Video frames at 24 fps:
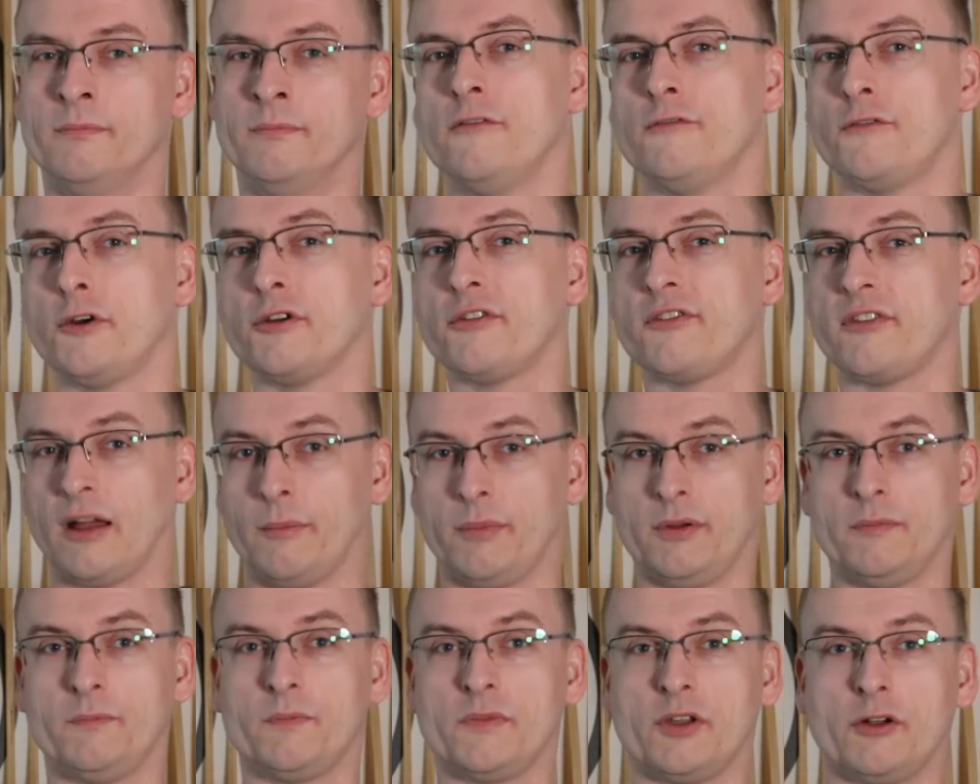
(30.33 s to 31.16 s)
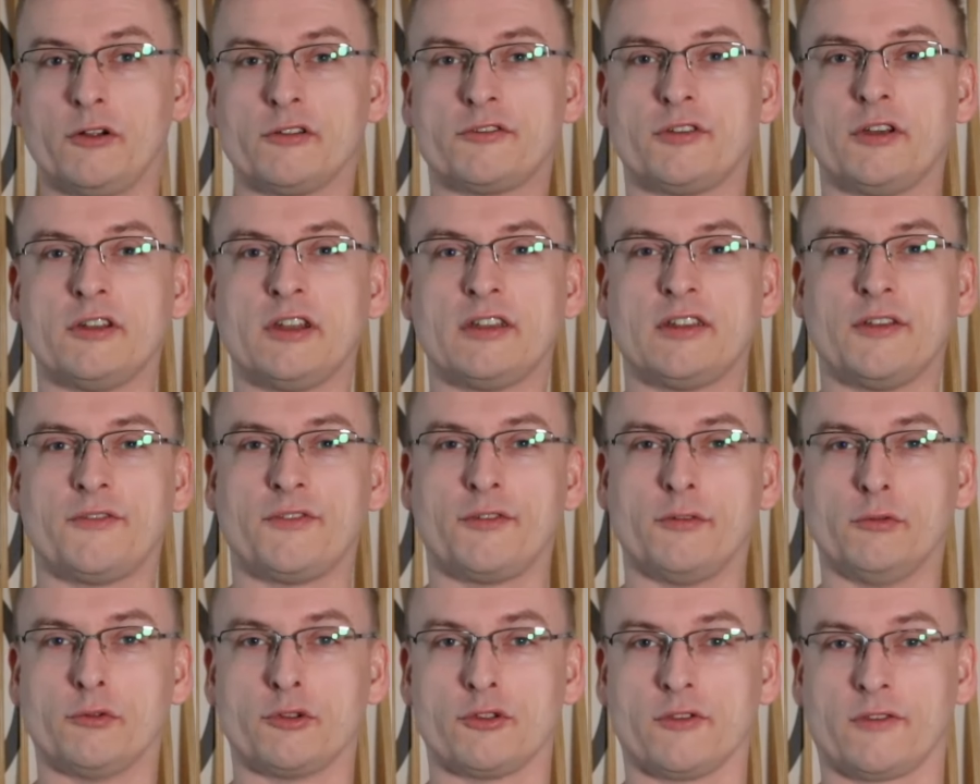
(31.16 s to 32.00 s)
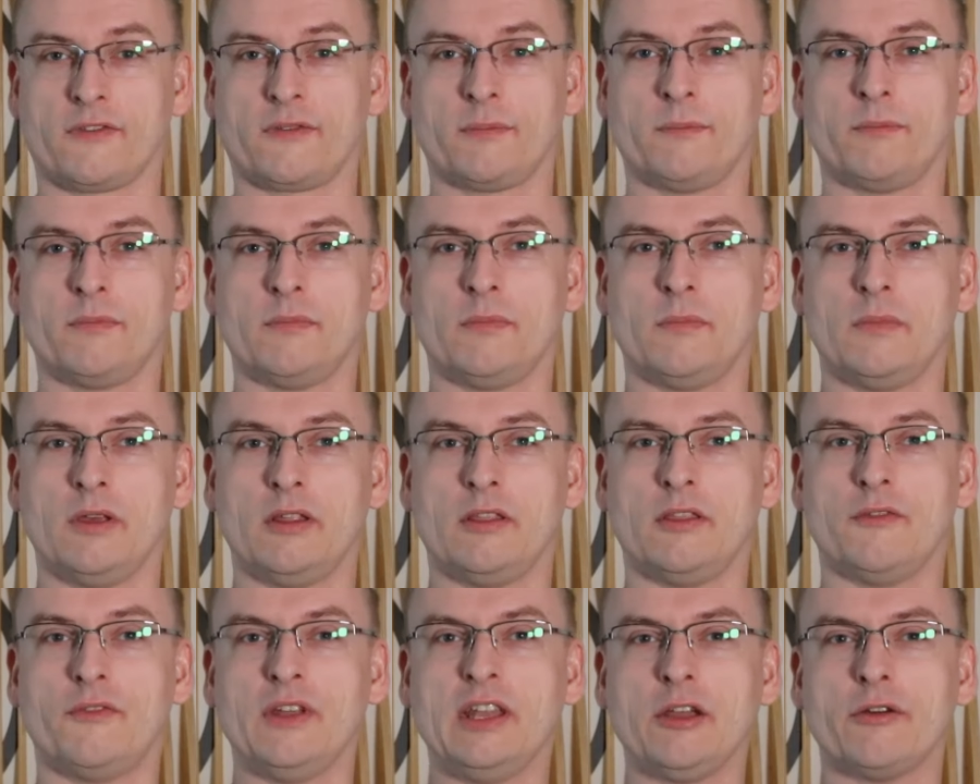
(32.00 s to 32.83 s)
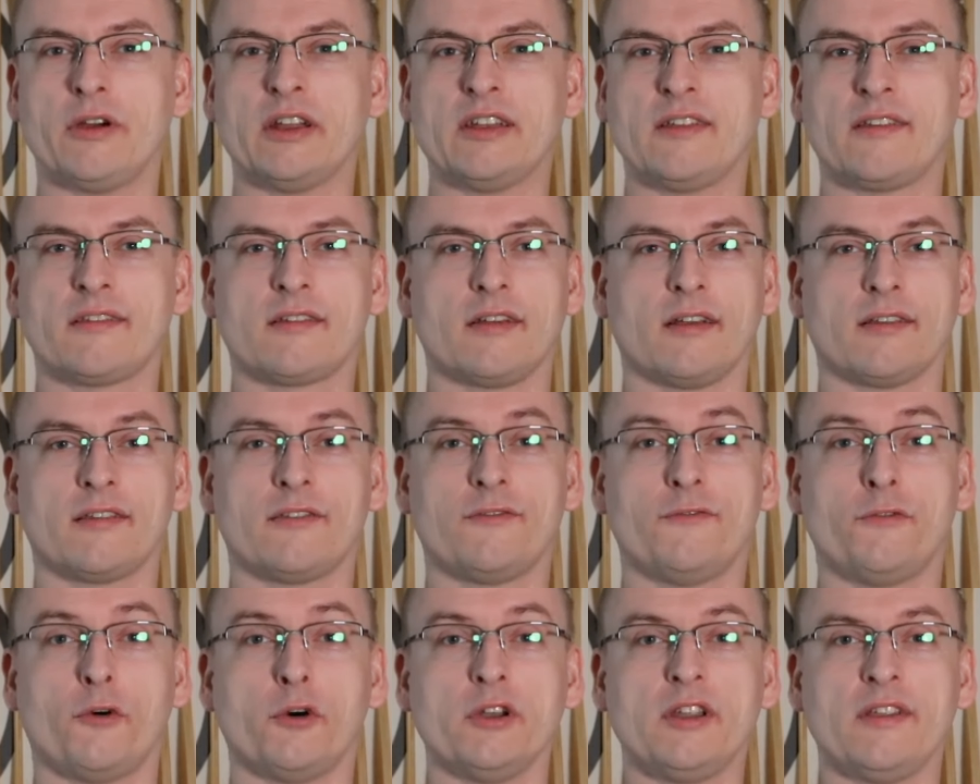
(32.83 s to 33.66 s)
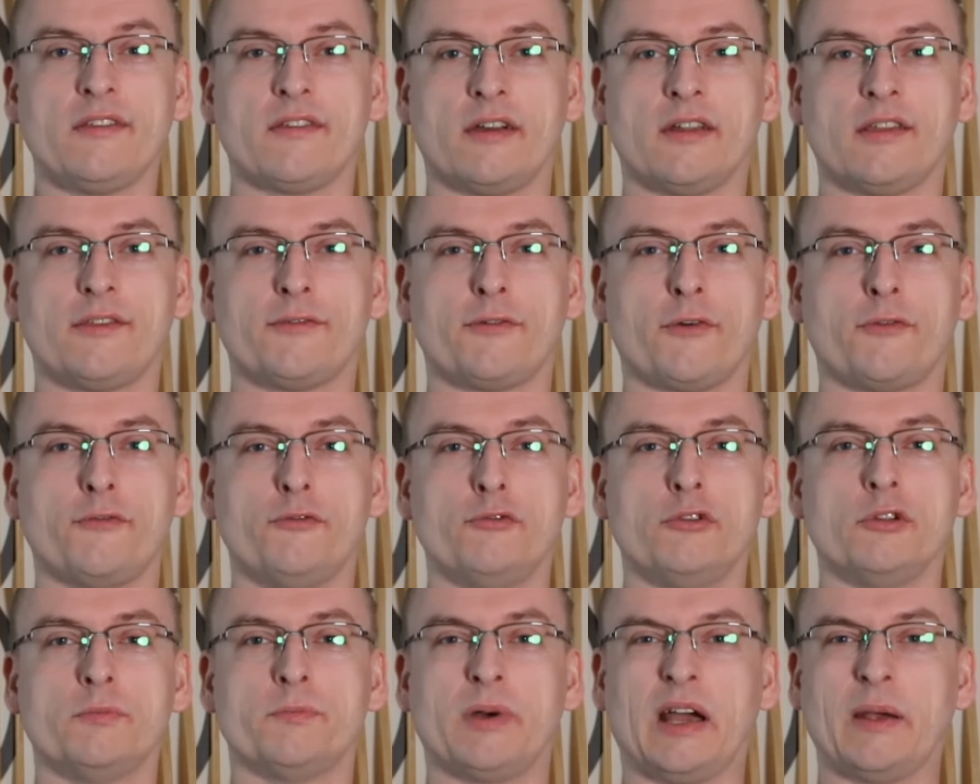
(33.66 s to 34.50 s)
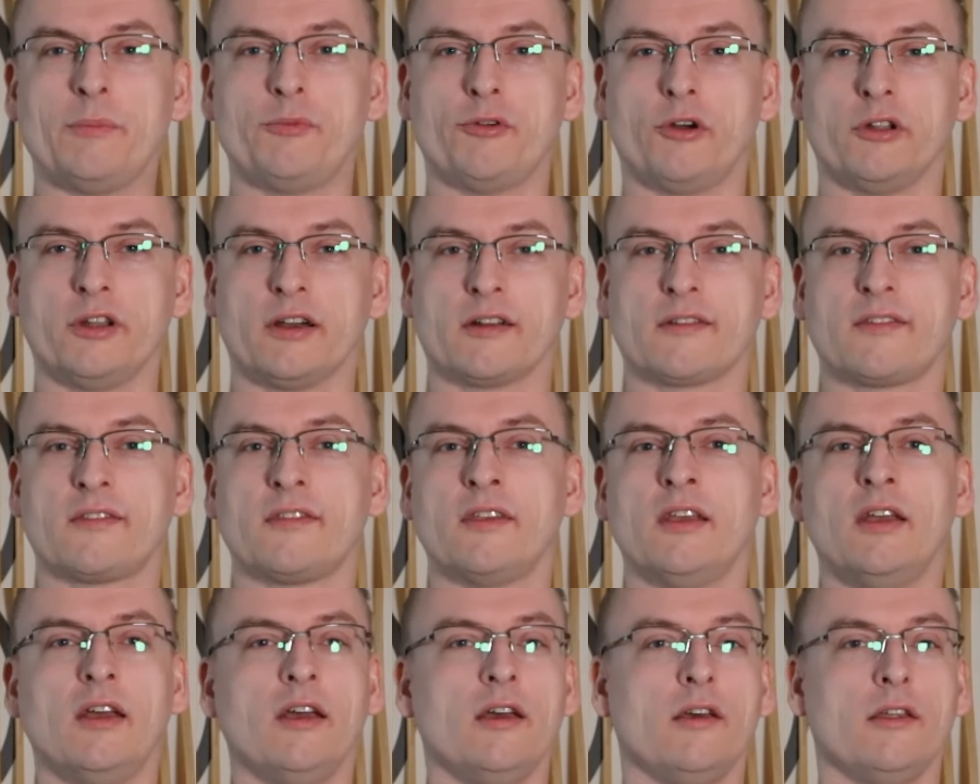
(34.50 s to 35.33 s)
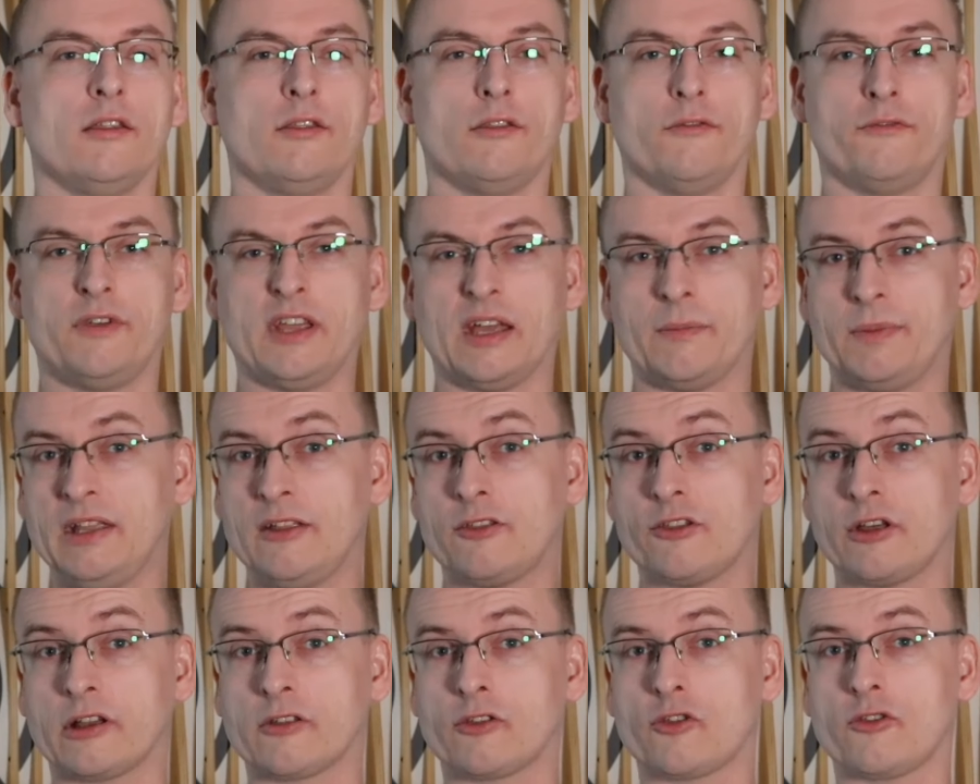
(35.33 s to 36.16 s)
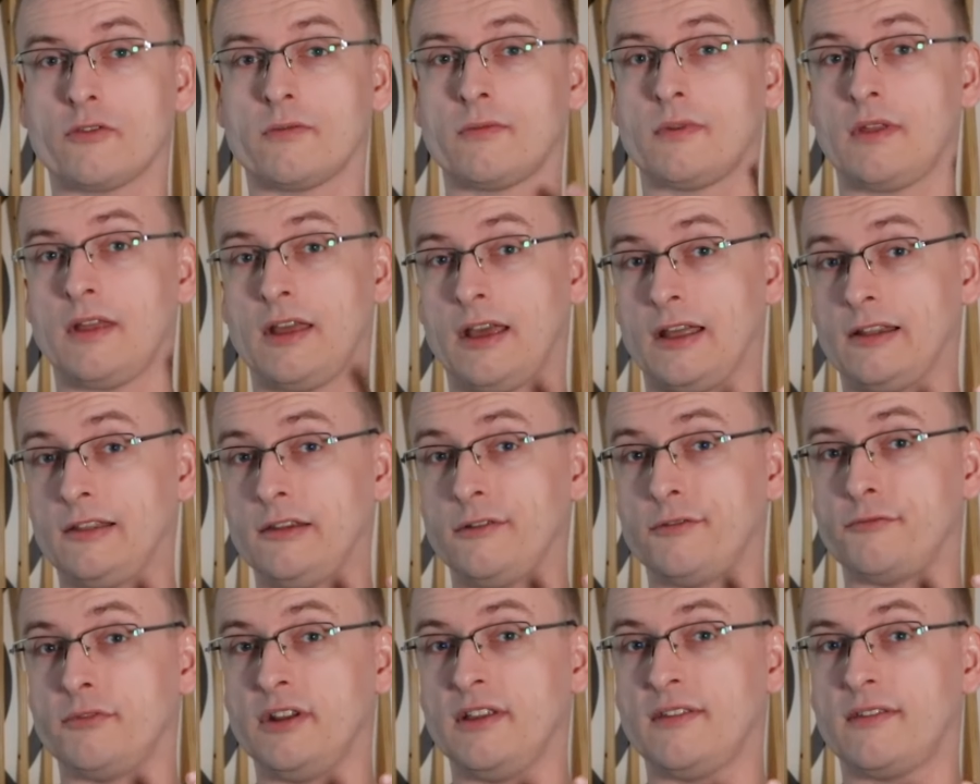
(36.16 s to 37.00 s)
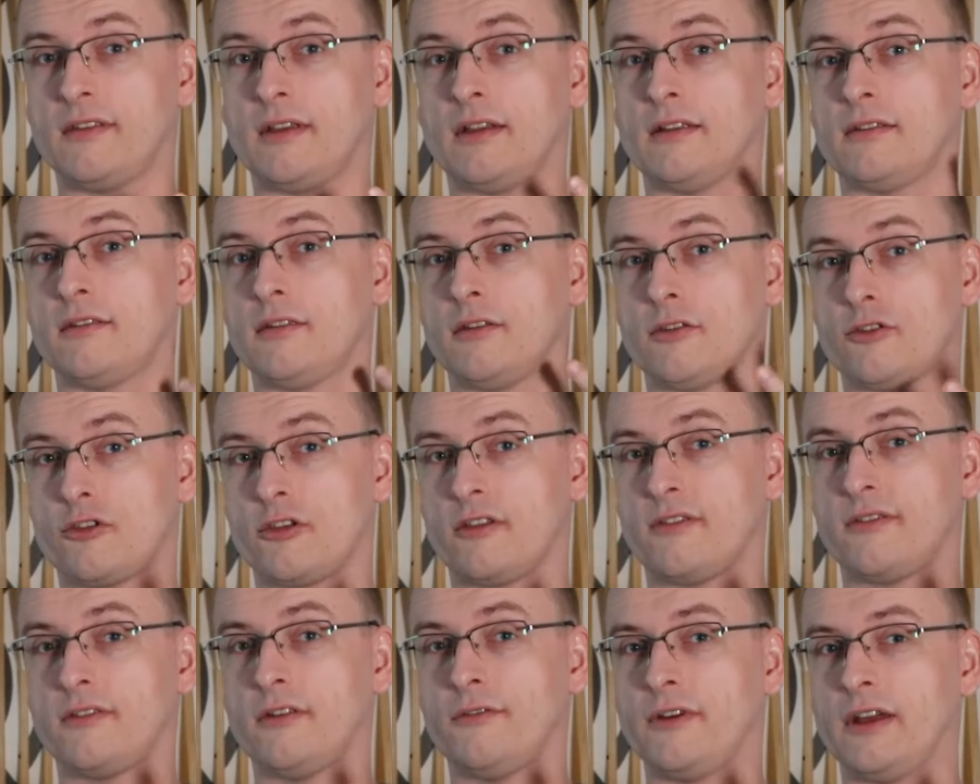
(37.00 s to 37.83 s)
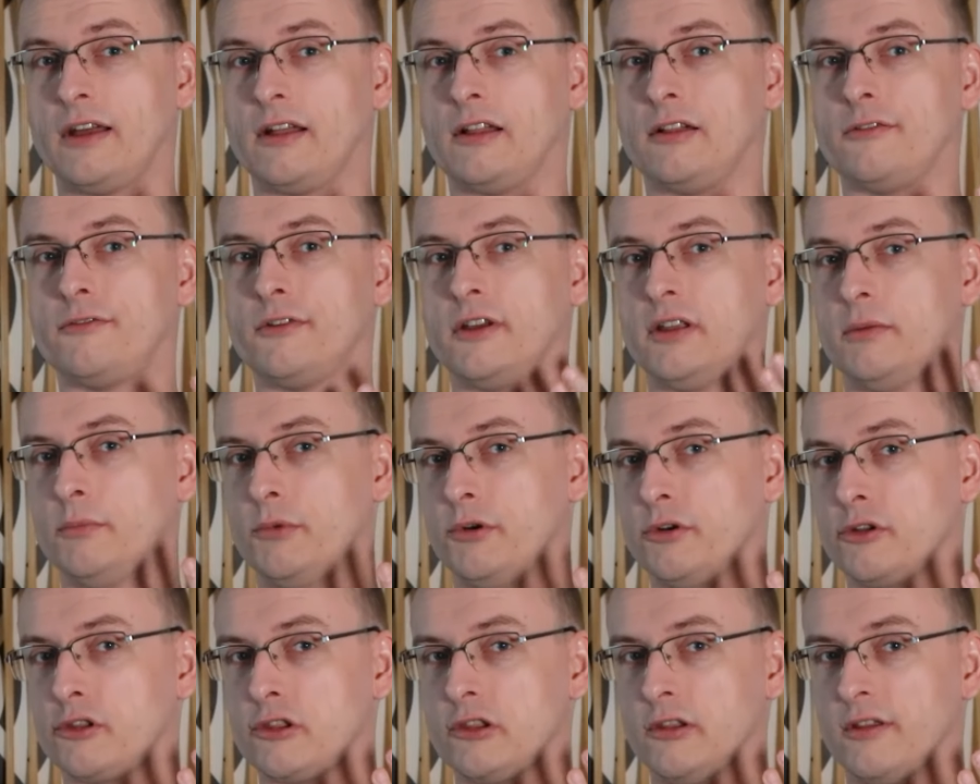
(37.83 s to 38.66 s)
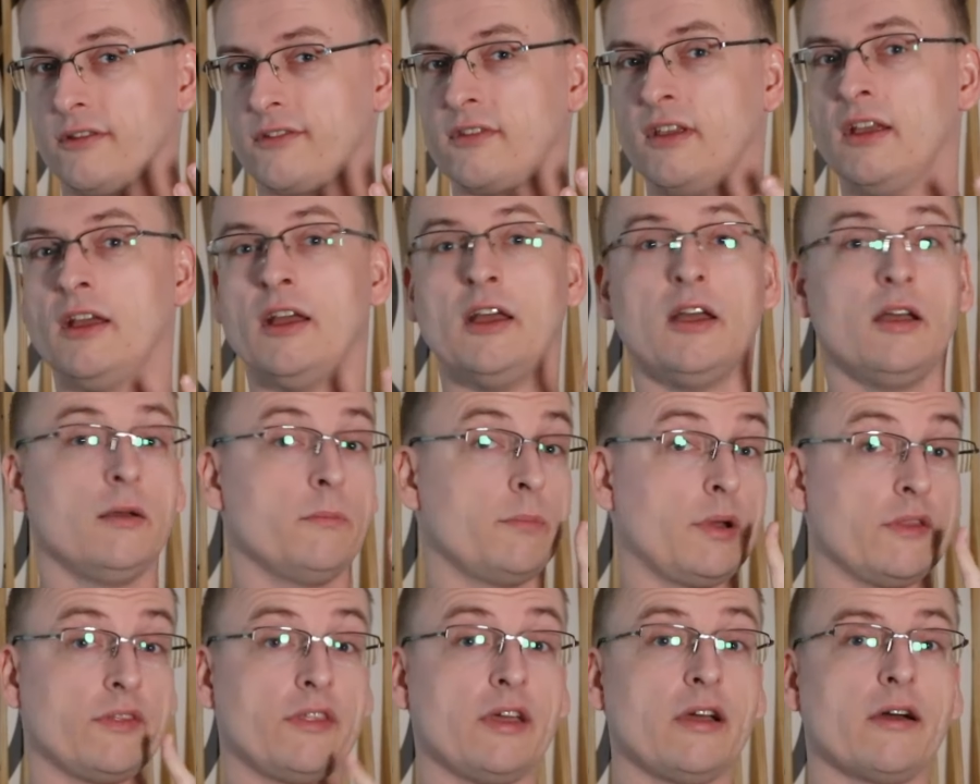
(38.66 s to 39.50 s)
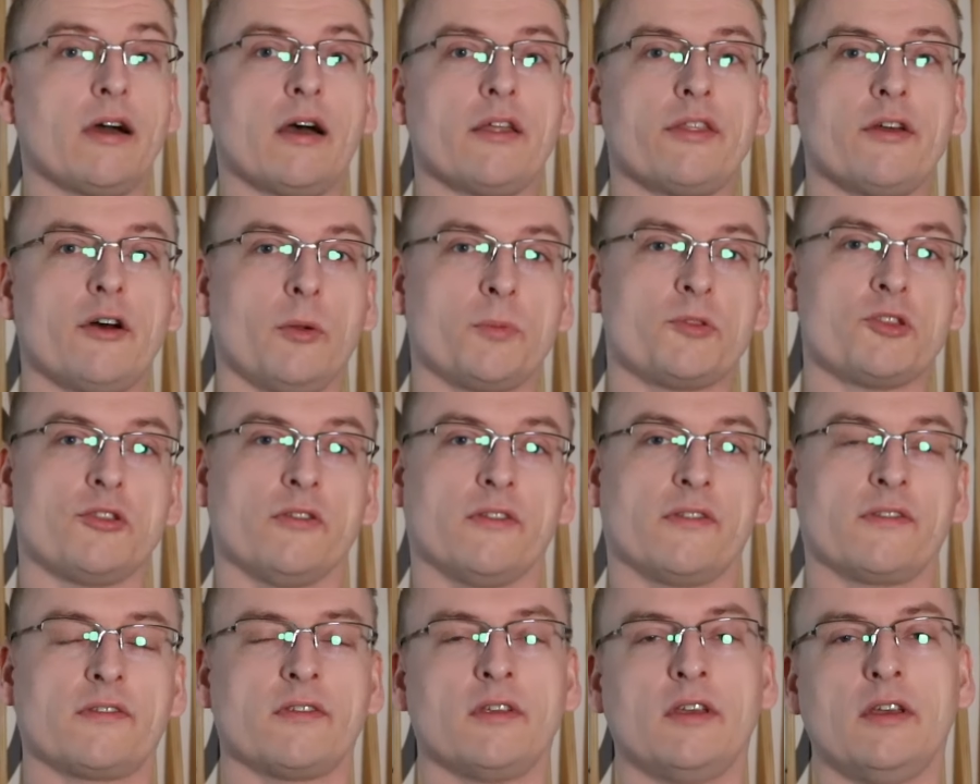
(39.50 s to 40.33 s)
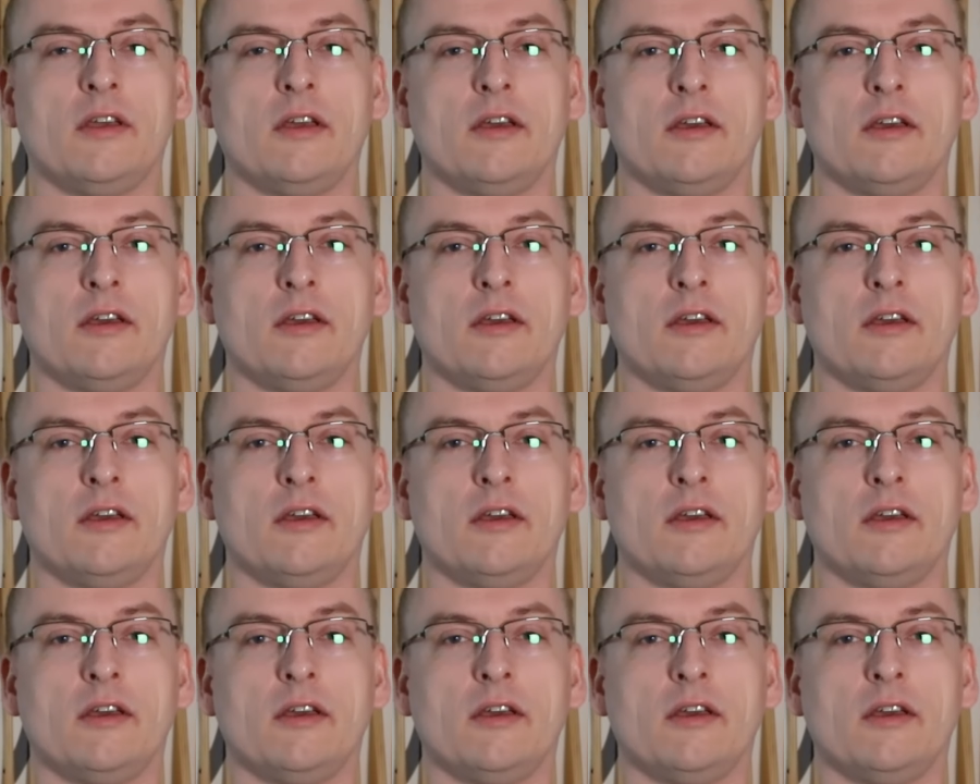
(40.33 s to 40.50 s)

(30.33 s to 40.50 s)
First up, alternative solutions. In the video I discussed 4 designs for fluid byproducts: the VIP junction, head lift reset, just a valve, and Mergeless. But there are other options.